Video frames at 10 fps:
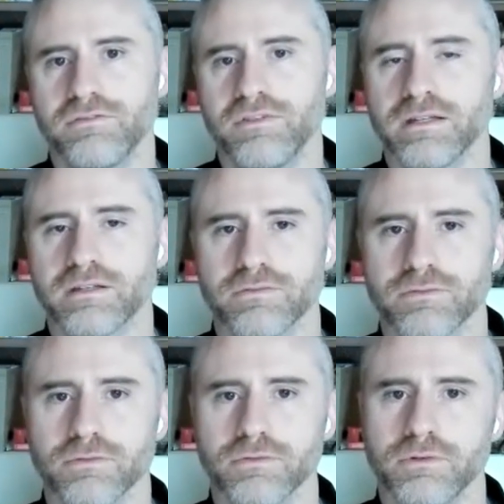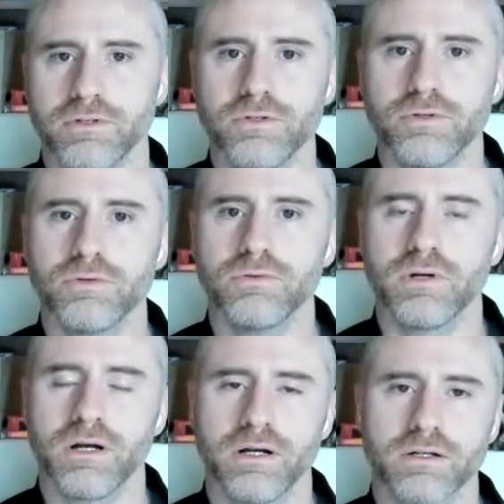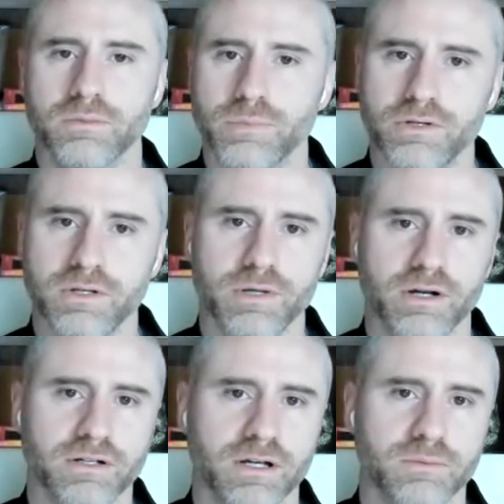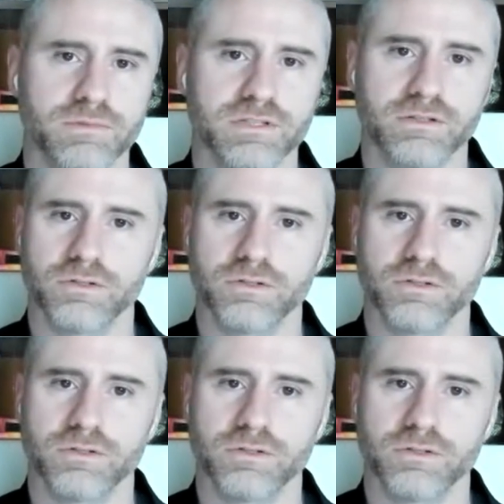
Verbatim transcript: invent through new uh, computing paradigms.